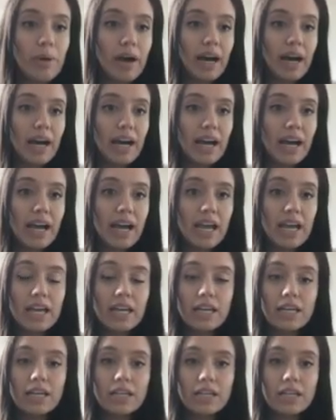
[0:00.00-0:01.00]

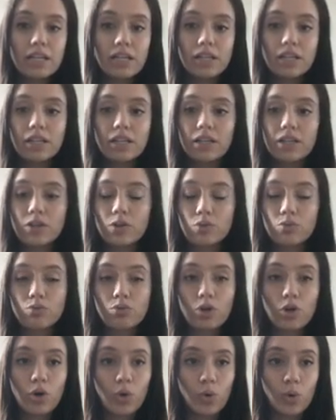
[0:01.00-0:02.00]
I
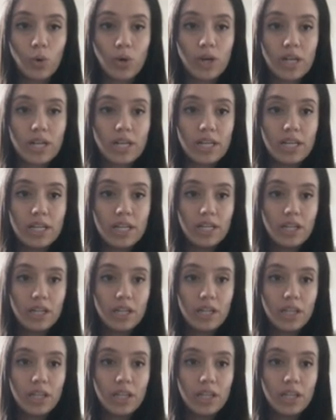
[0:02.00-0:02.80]
recorded